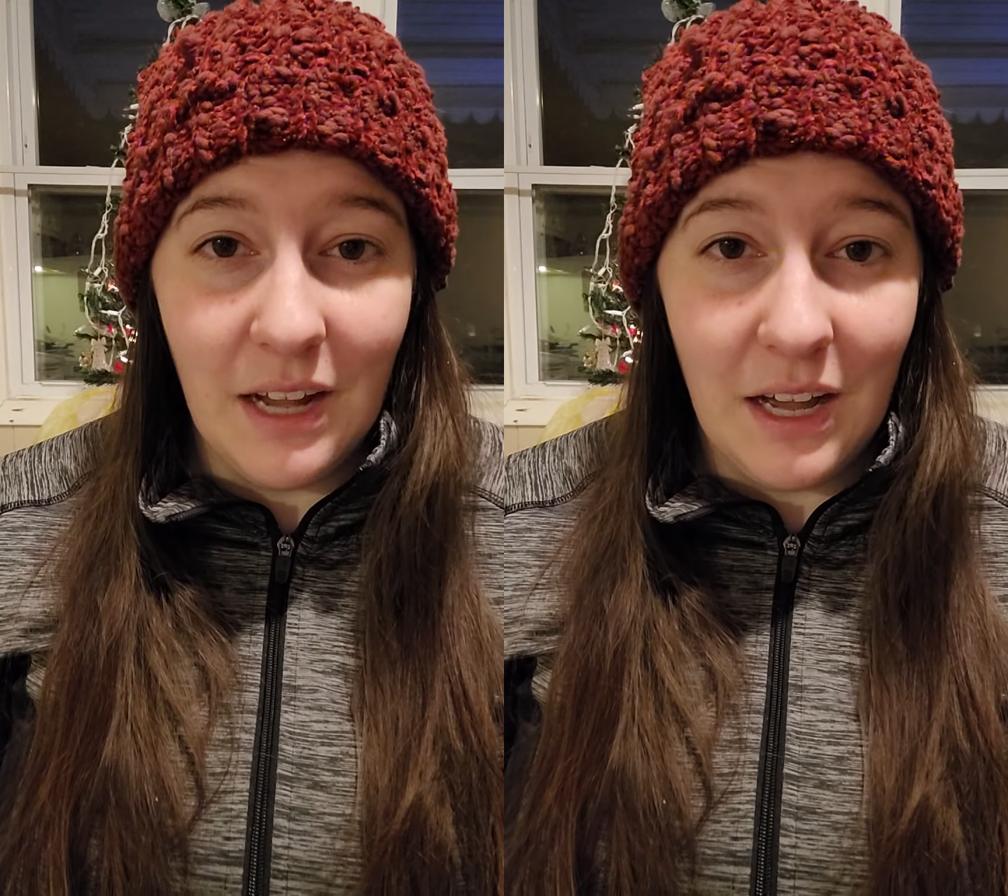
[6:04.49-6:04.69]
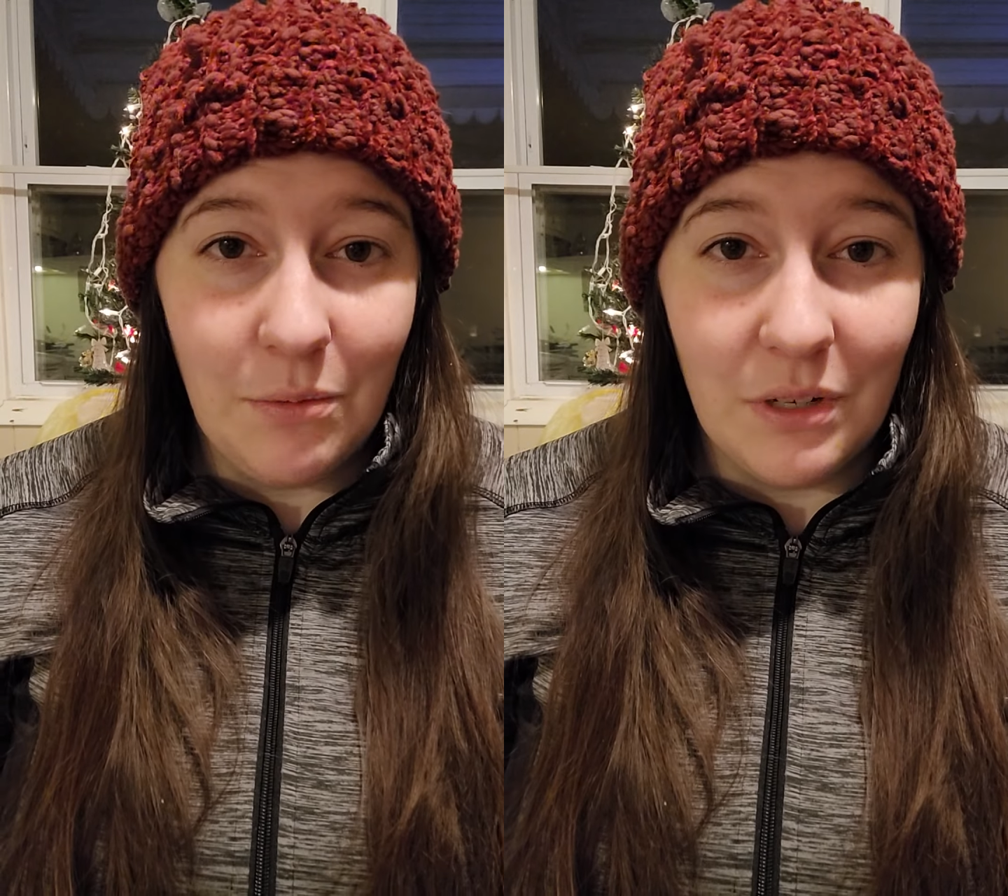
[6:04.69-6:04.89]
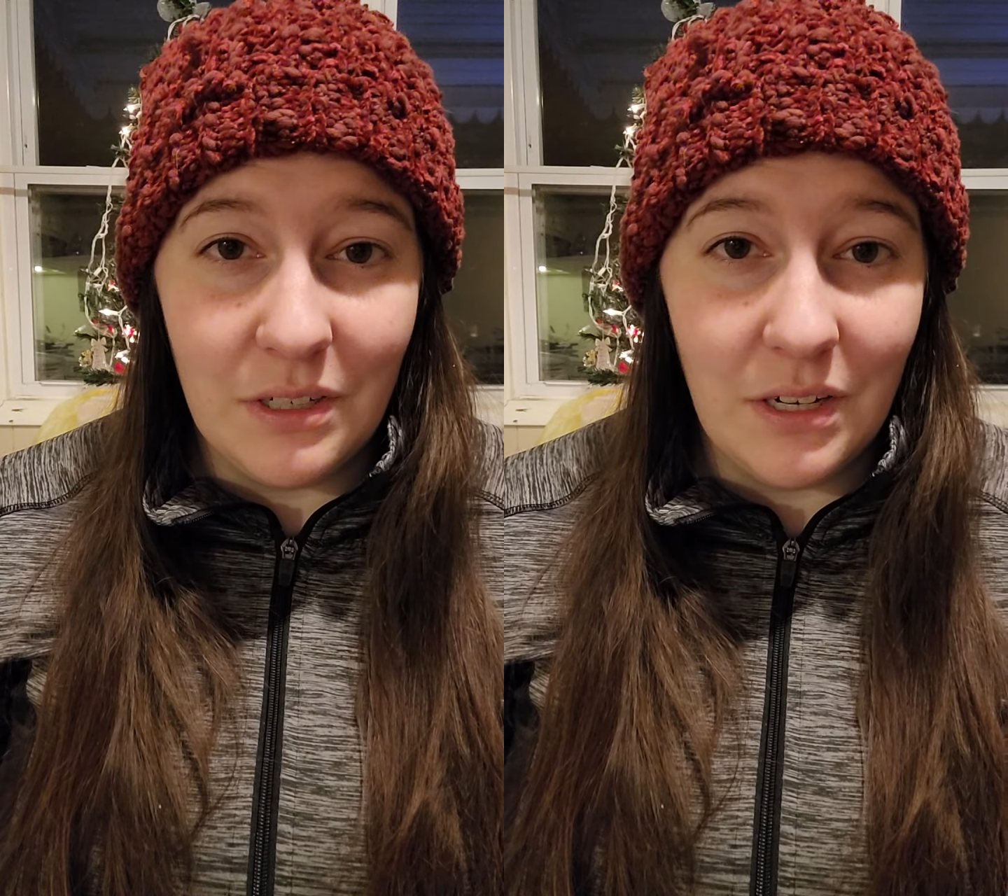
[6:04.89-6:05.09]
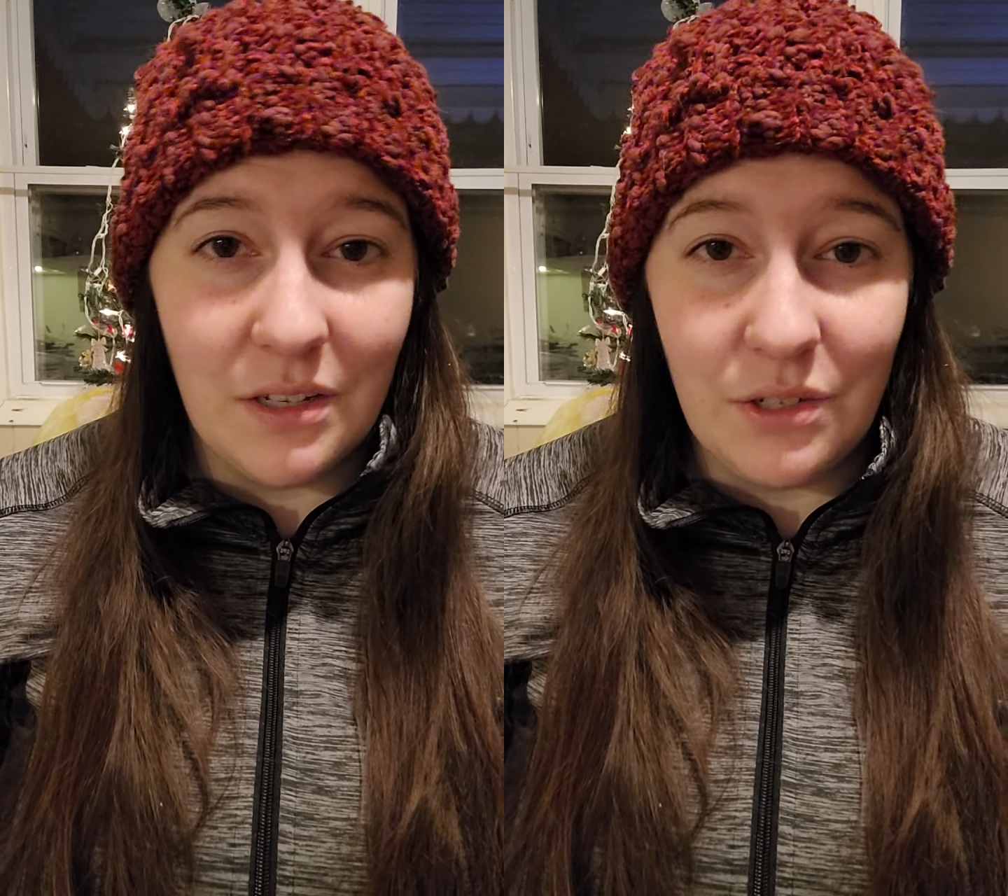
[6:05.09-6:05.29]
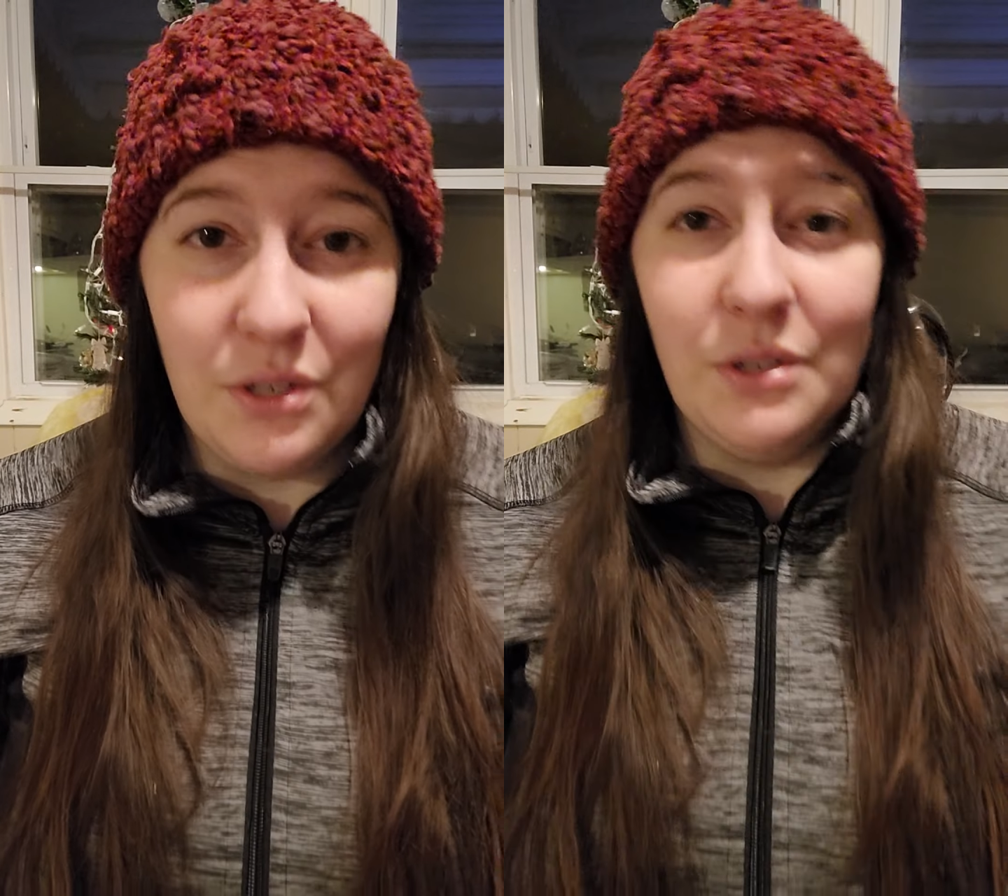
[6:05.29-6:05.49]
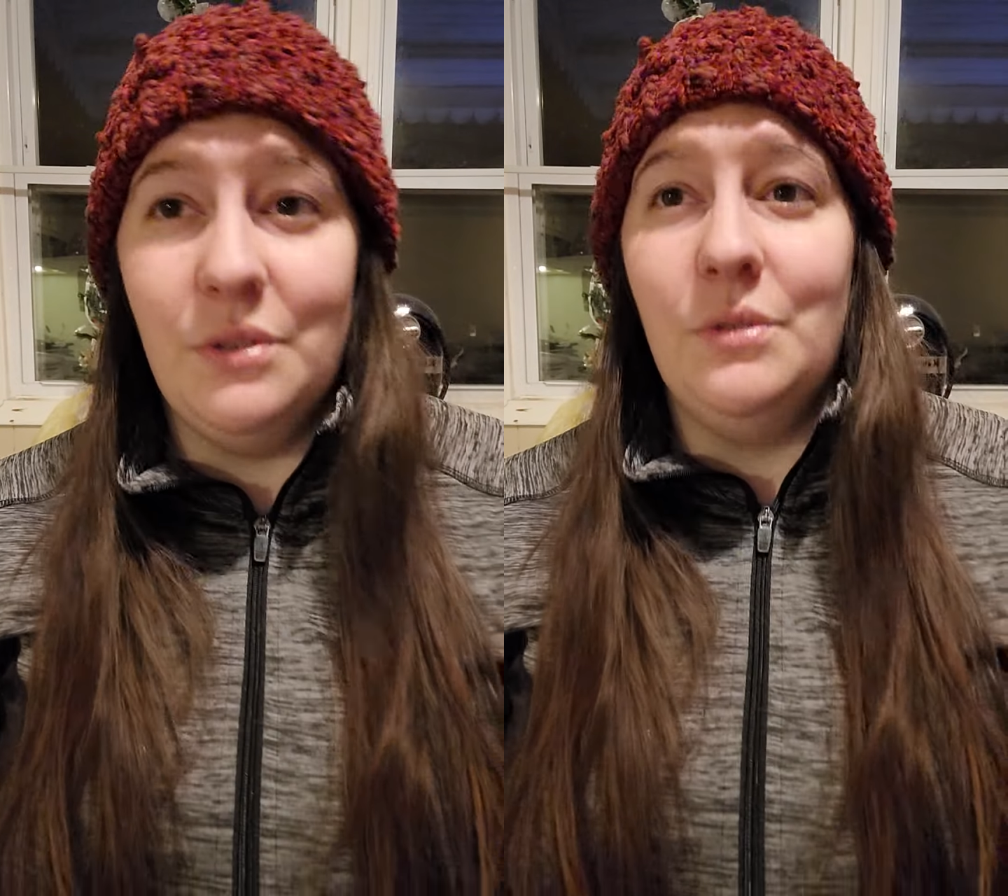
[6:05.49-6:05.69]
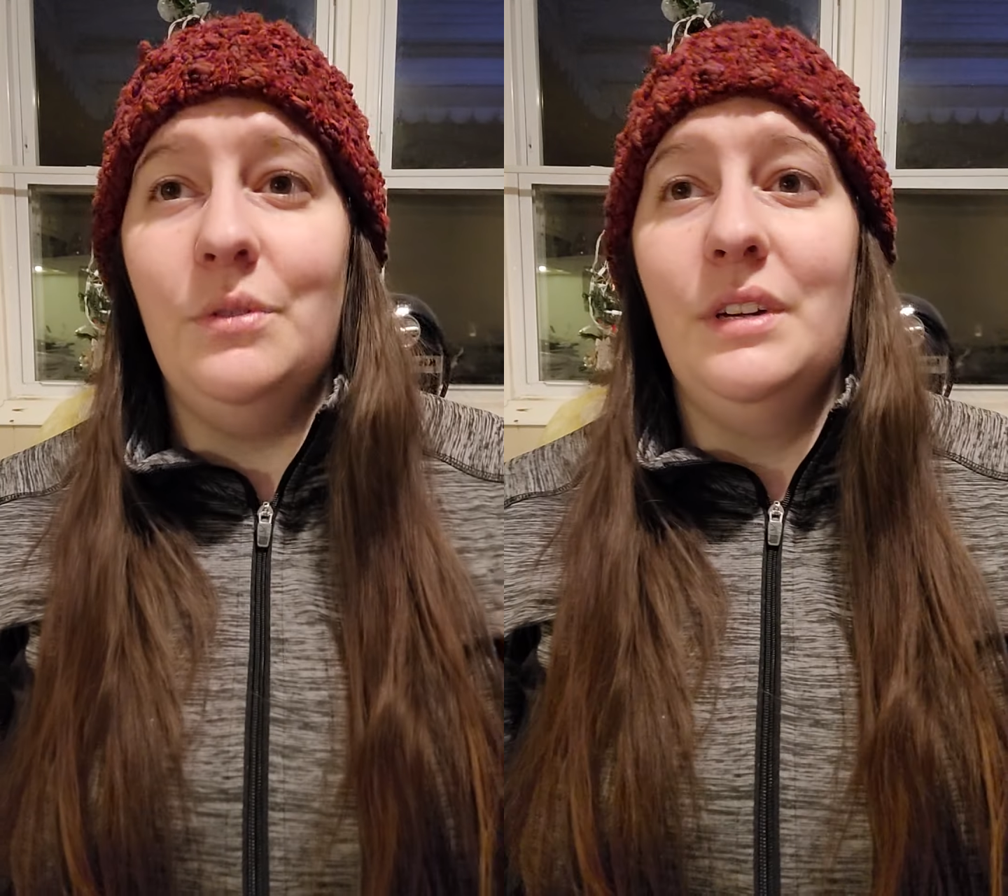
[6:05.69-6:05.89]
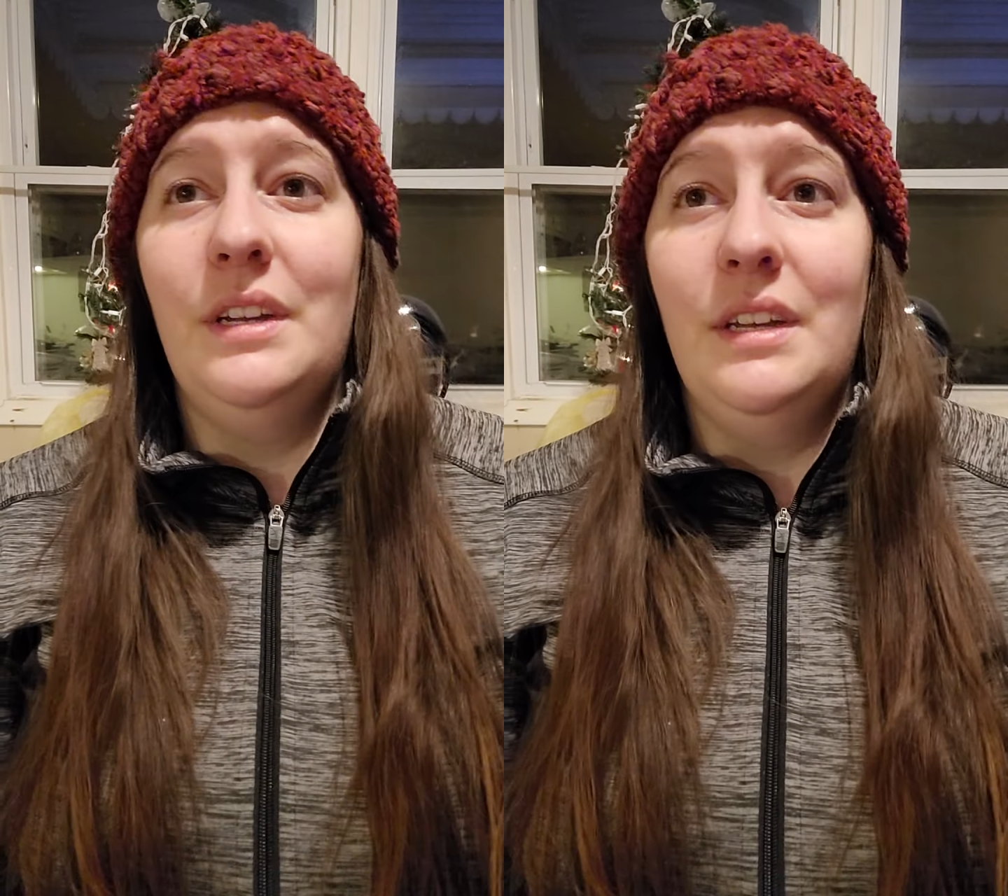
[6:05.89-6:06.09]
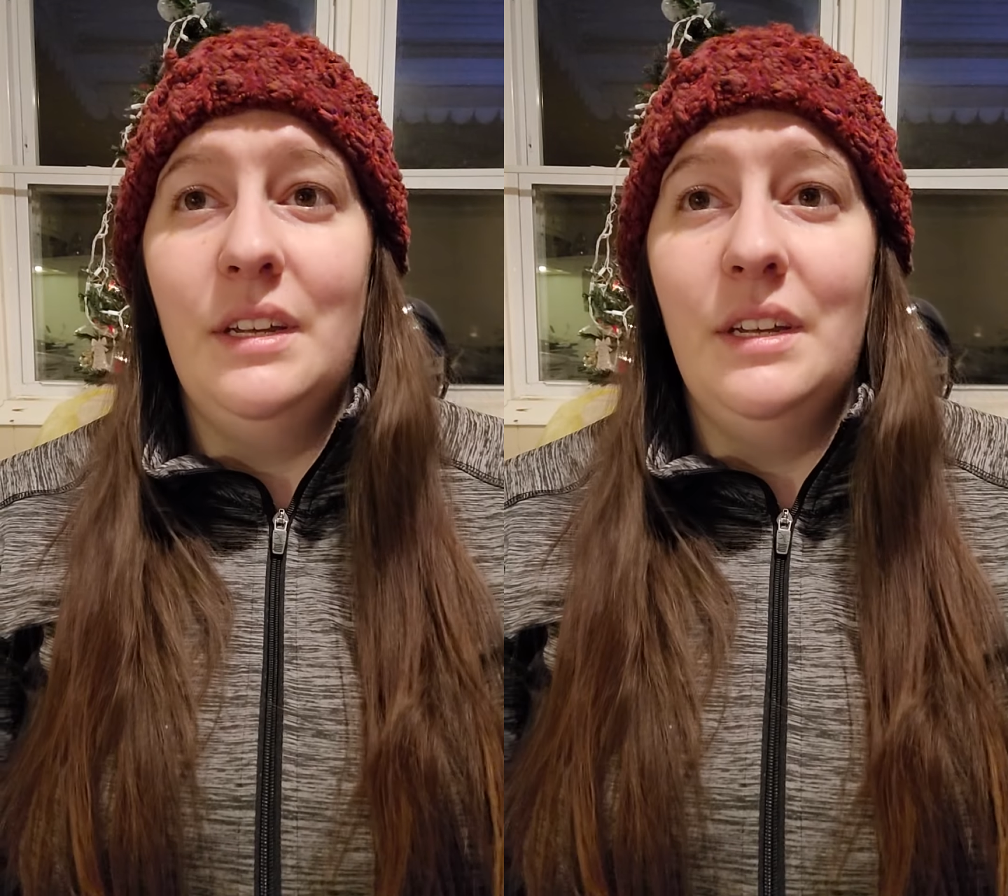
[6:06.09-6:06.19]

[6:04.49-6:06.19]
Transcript: God wants us to